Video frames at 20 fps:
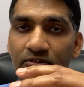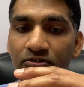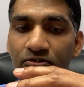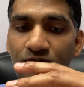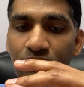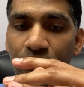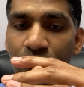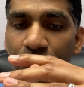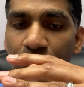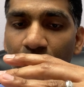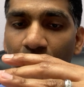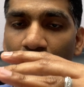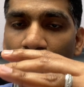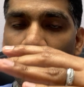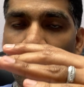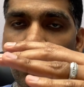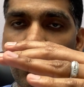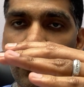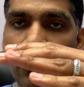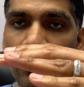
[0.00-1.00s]
two
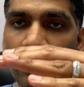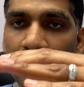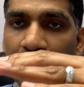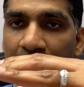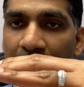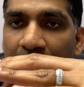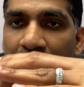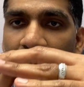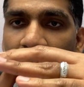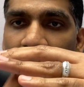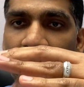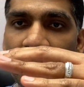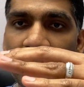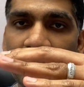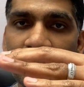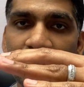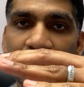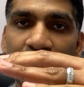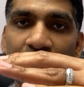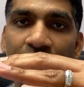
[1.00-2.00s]
long dangling
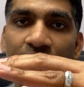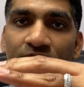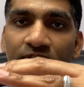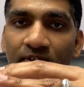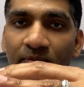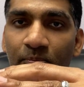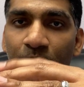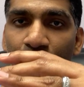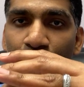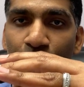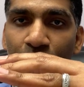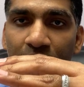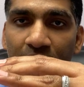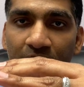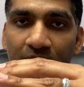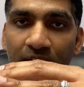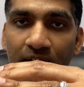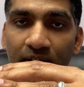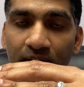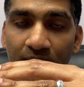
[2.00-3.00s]
chains of
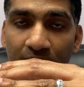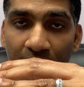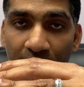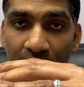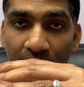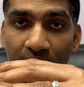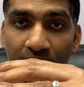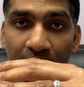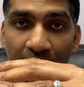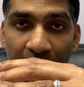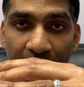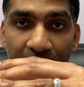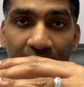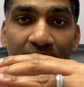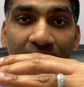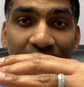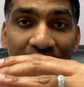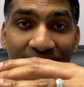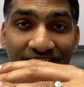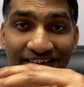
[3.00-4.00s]
protein that are hanging
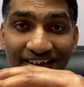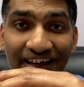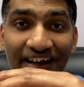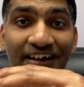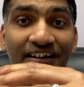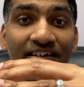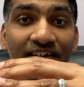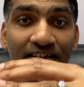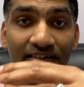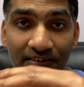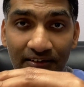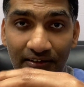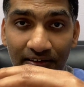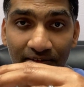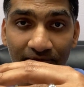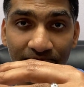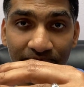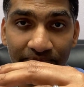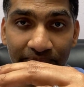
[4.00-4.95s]
inside the cell,